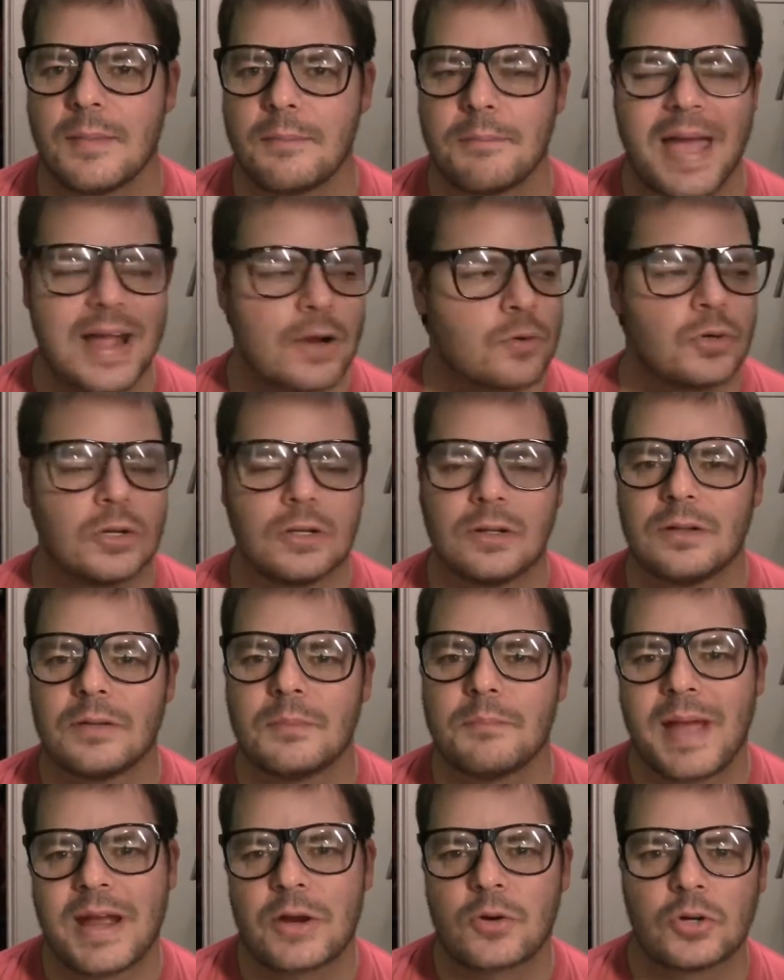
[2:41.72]
mackerel
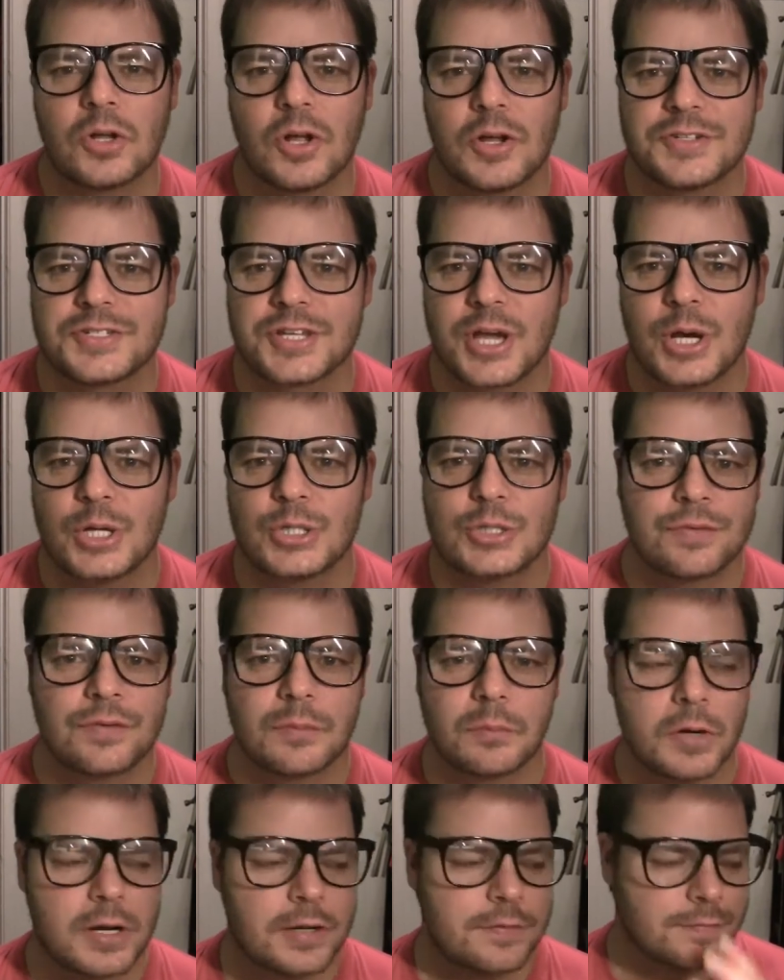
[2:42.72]
mackerel on toast
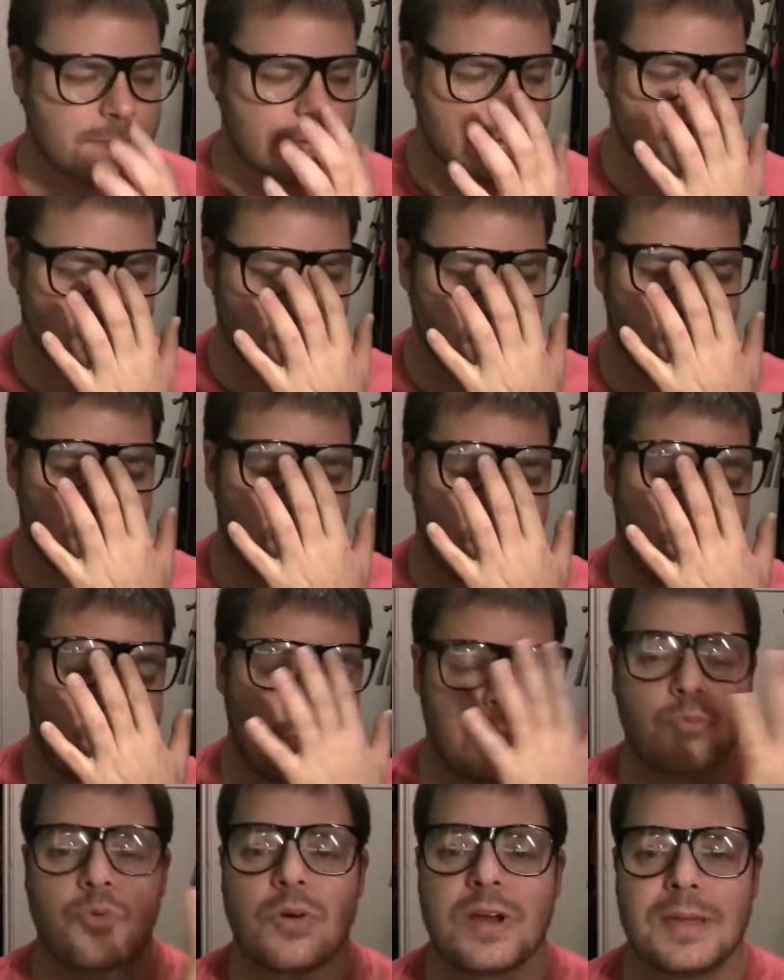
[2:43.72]
for breakfast for like
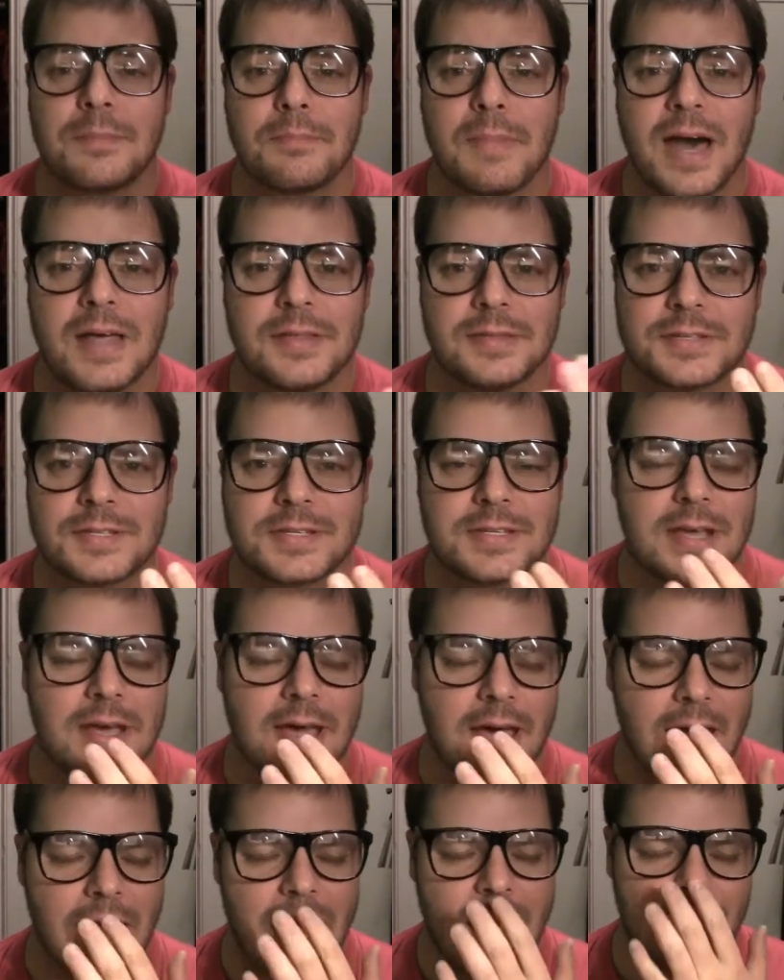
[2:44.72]
three months
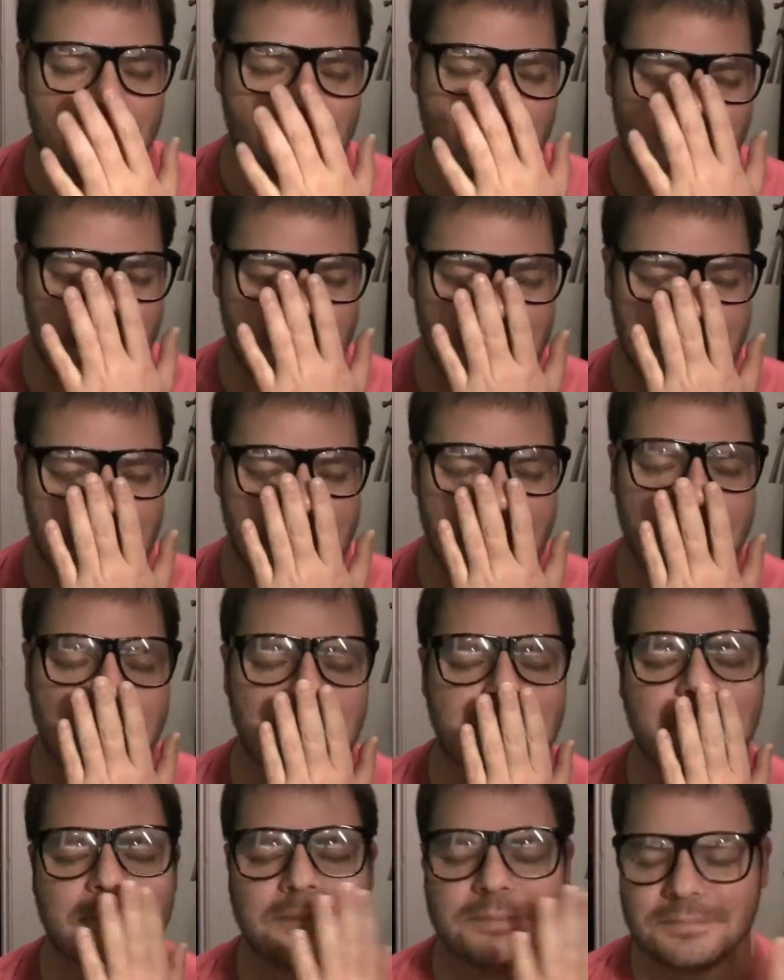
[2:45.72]
and then
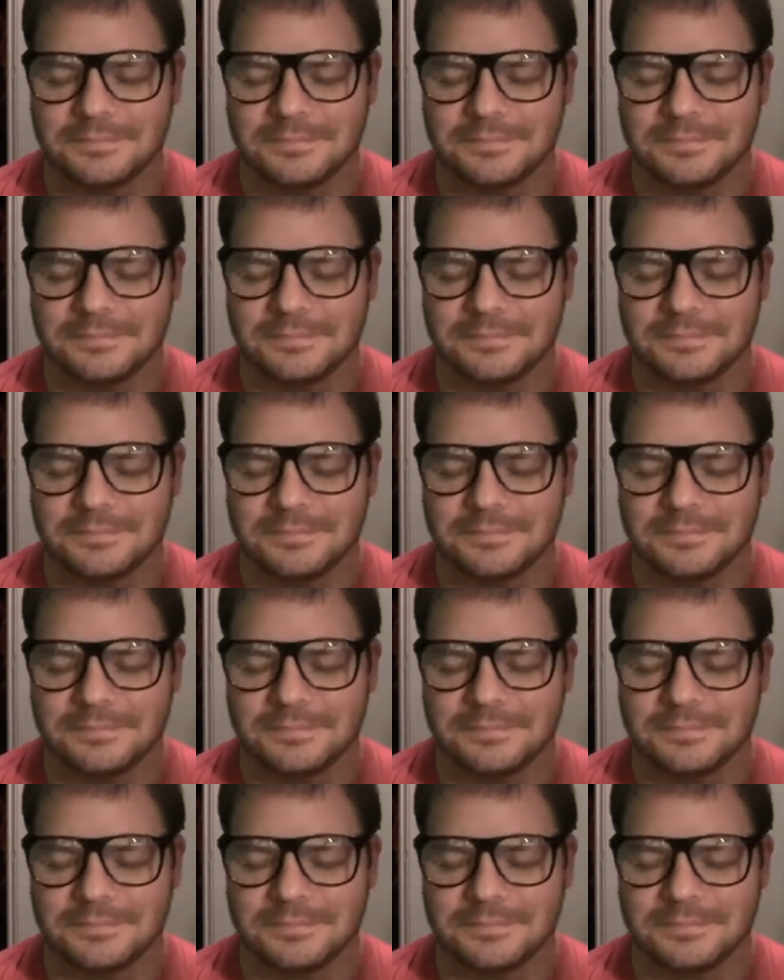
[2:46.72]
um,